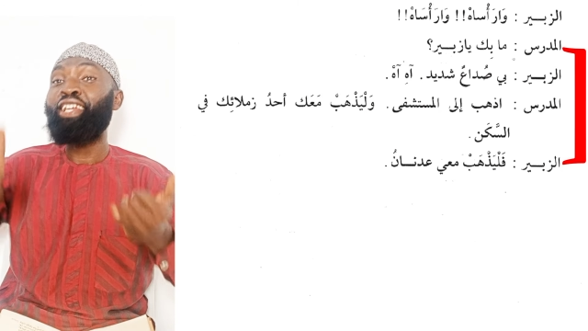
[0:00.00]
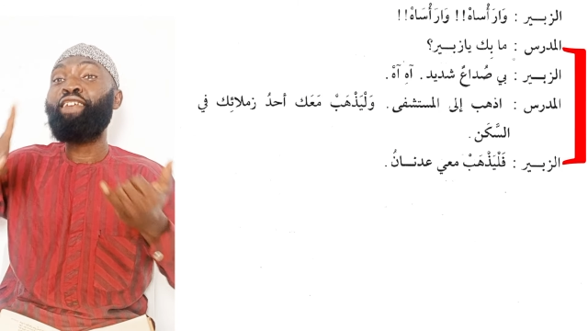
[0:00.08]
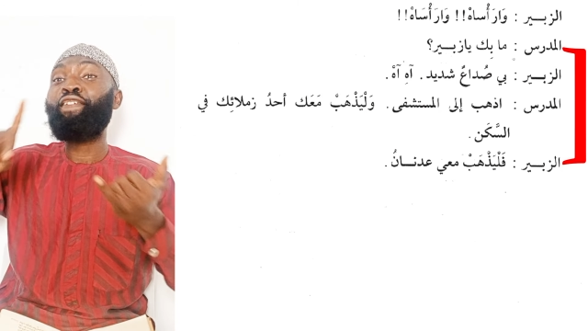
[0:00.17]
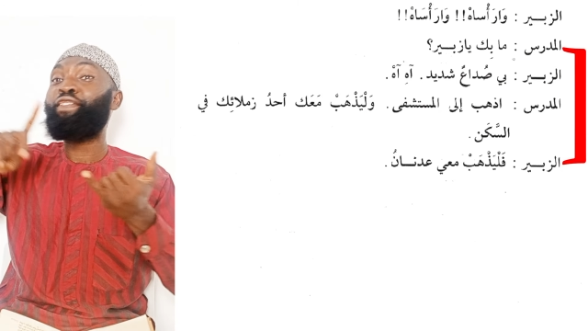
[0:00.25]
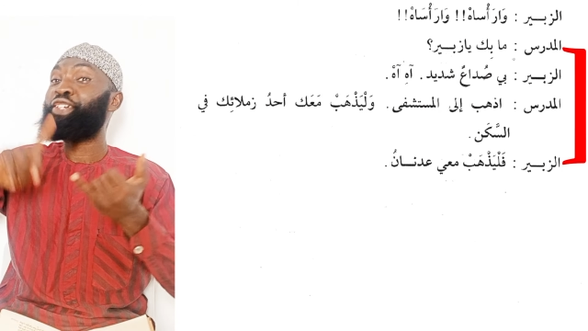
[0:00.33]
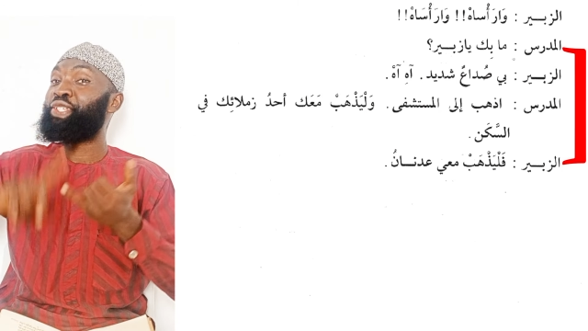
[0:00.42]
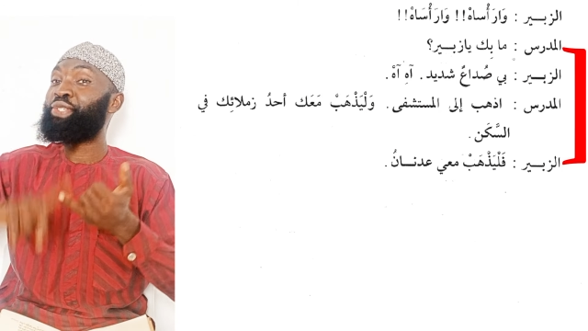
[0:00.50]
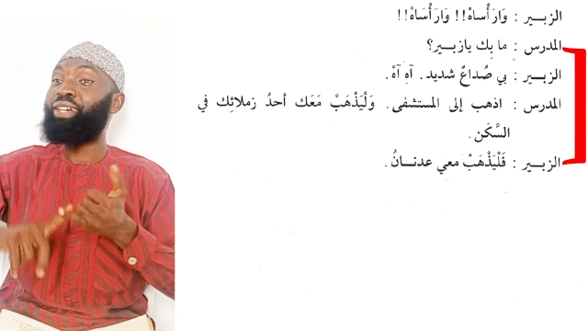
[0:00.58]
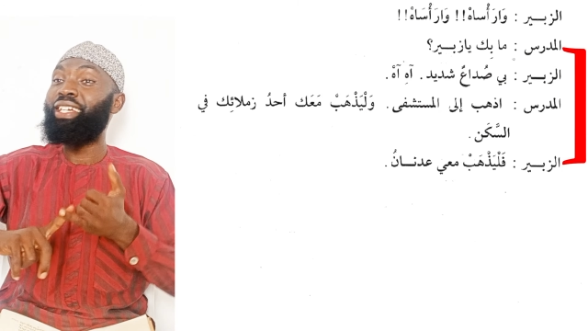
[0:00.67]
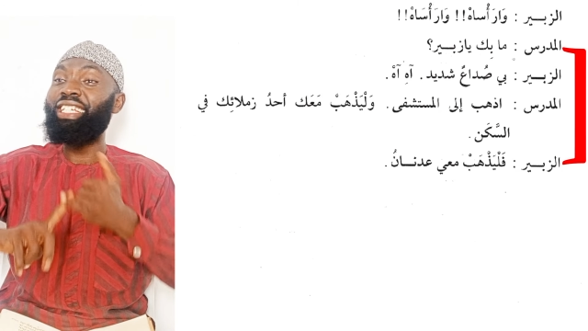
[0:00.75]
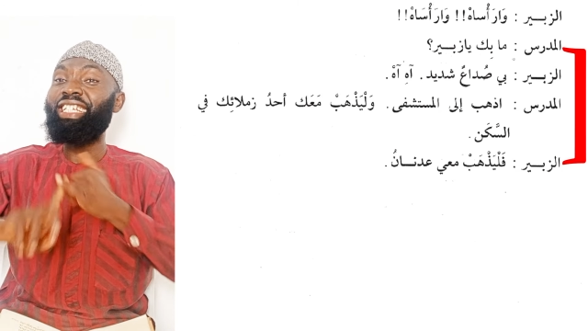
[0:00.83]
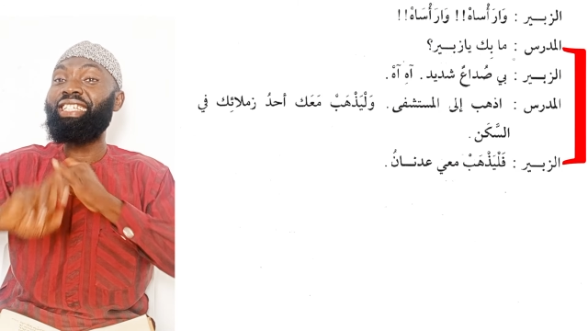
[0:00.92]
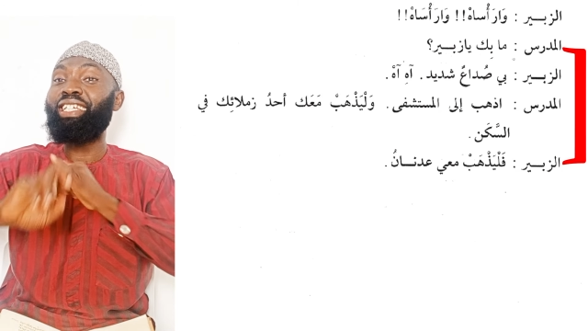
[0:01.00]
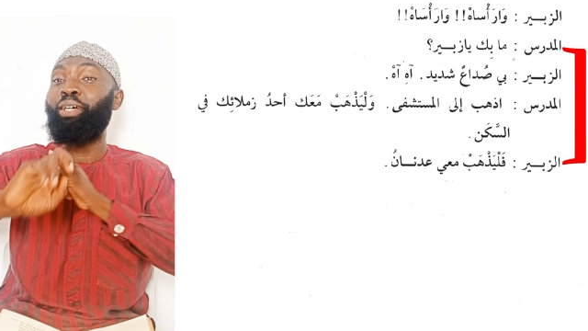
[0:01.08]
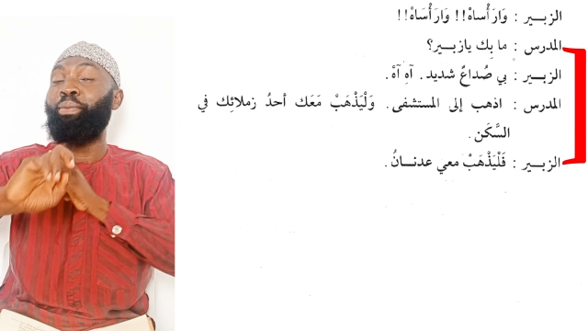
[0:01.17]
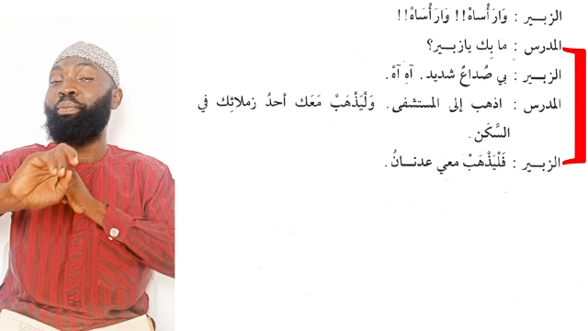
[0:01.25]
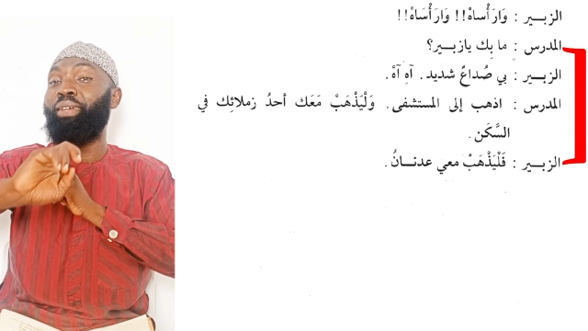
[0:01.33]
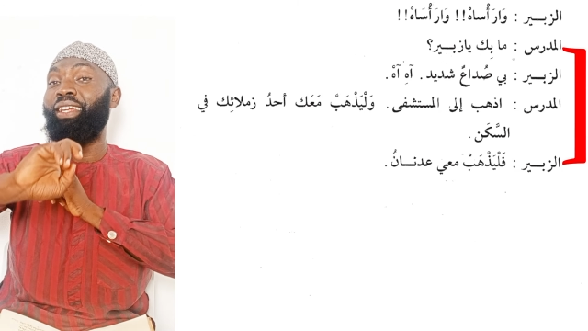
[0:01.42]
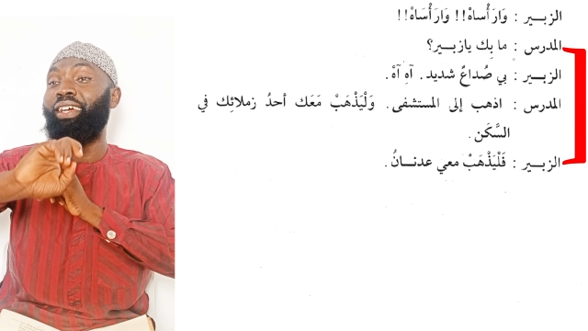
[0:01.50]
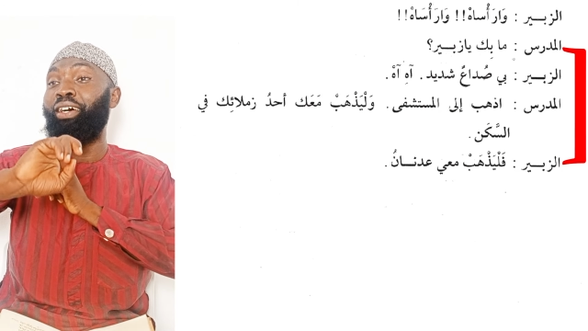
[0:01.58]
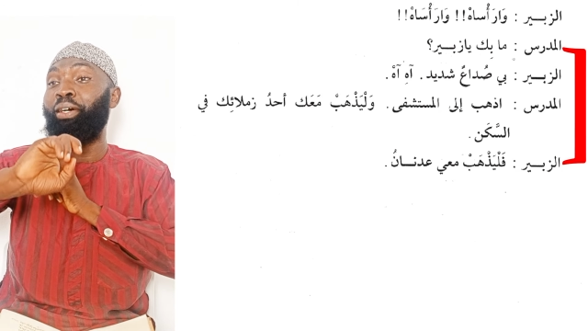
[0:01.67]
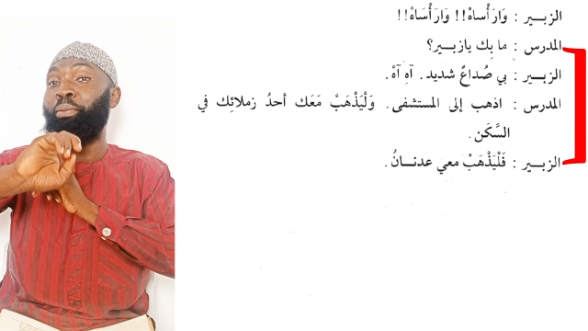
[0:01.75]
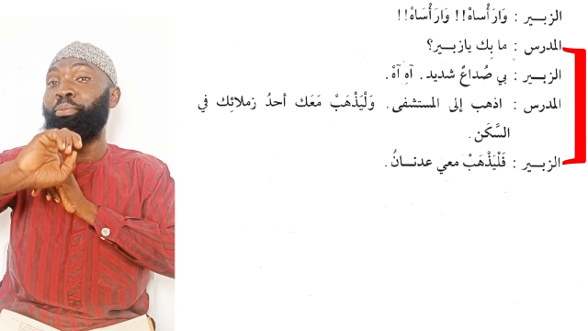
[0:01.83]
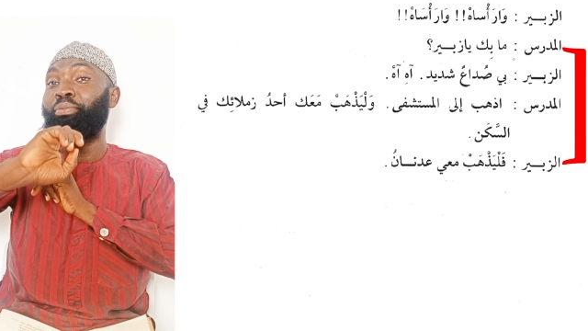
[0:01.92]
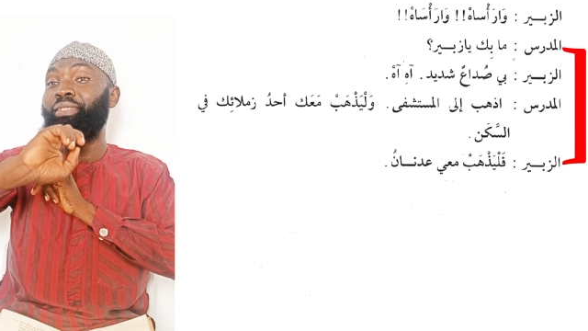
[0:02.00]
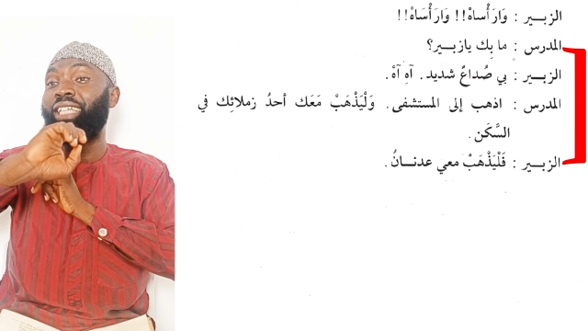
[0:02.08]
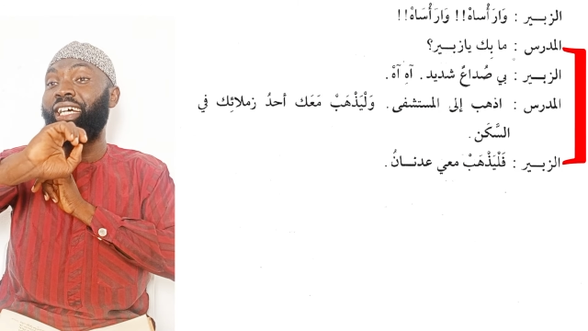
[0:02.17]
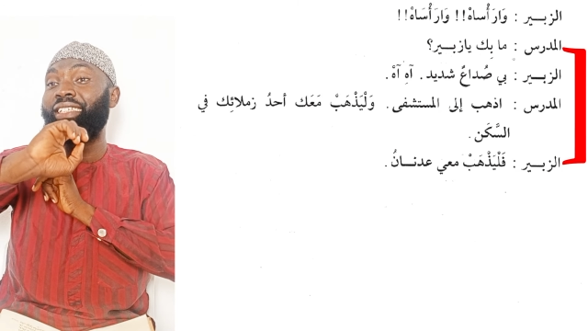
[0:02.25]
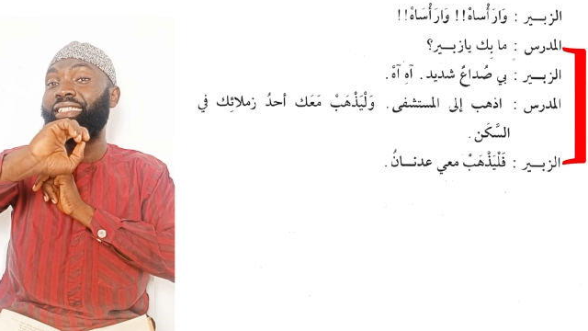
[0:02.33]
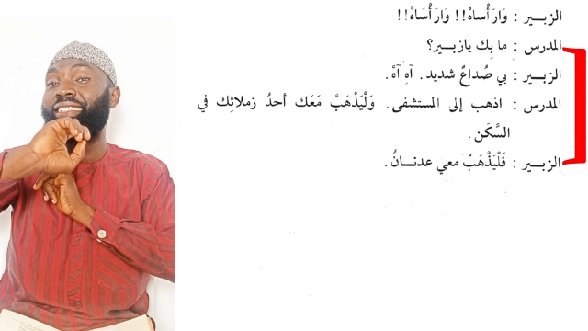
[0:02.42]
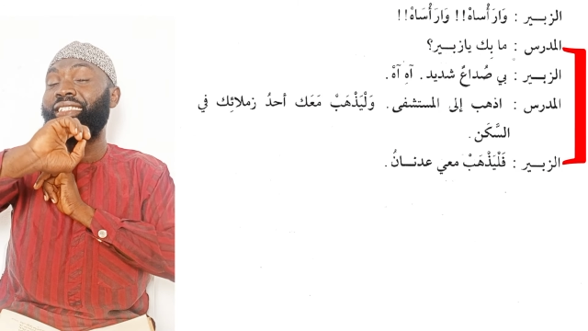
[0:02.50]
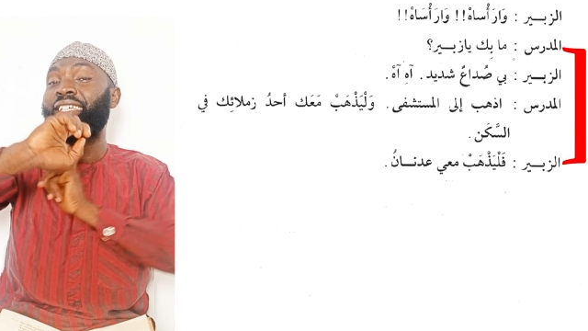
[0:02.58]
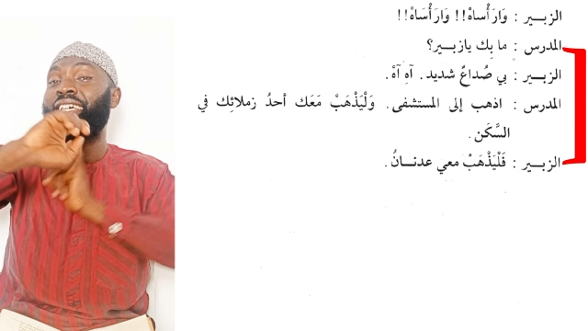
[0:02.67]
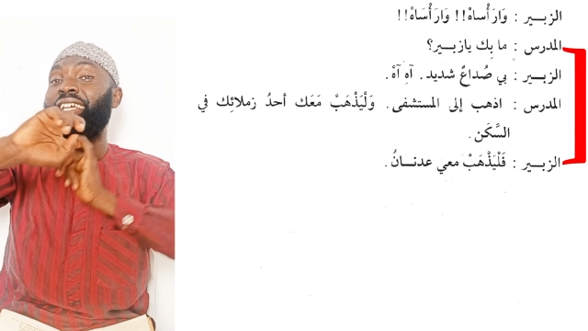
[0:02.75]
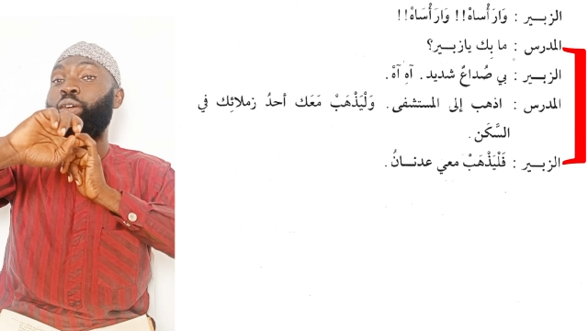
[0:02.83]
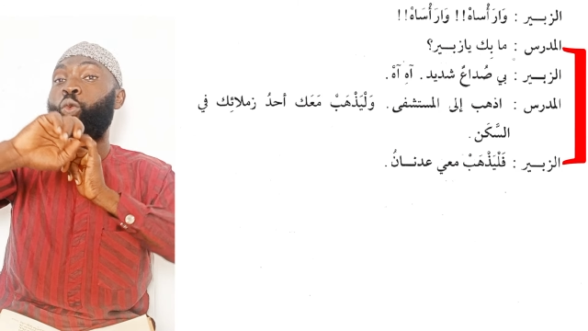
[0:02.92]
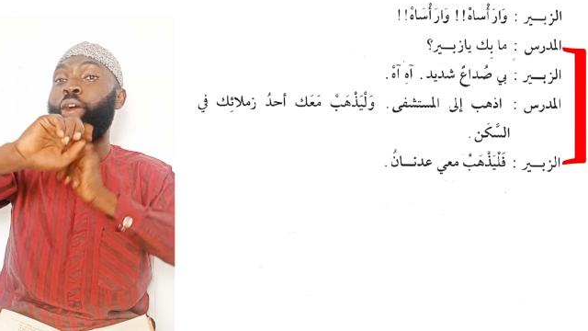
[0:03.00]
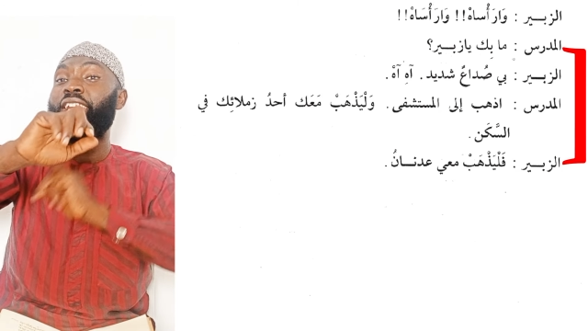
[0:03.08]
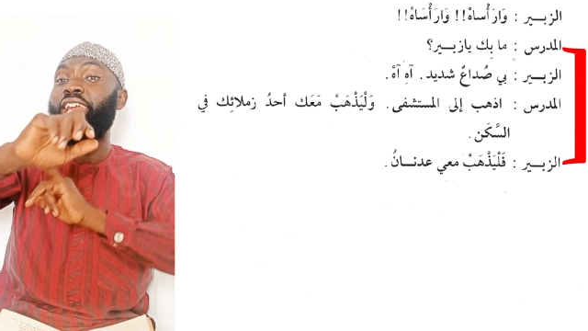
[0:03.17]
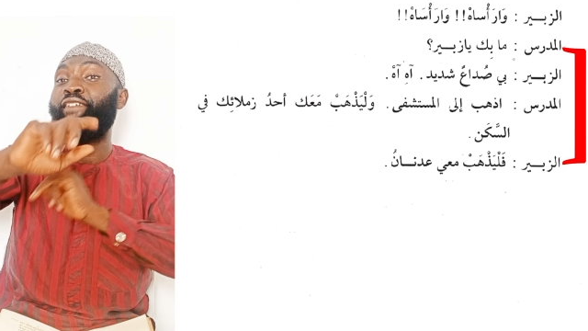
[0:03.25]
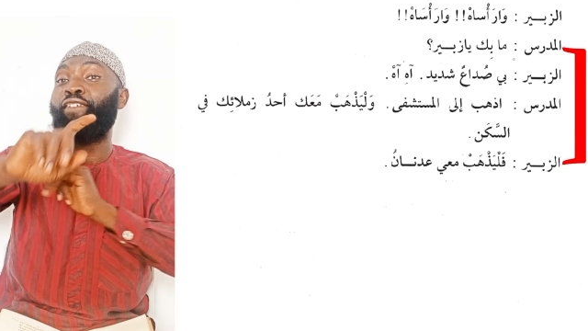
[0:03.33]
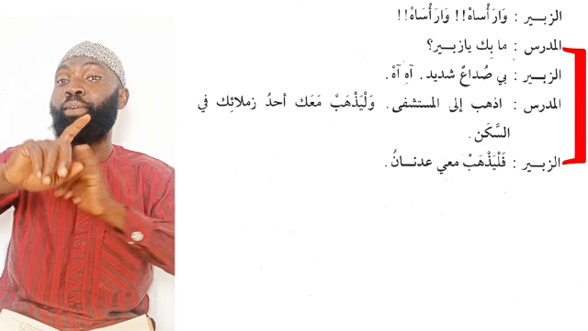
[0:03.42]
The first one is that is when a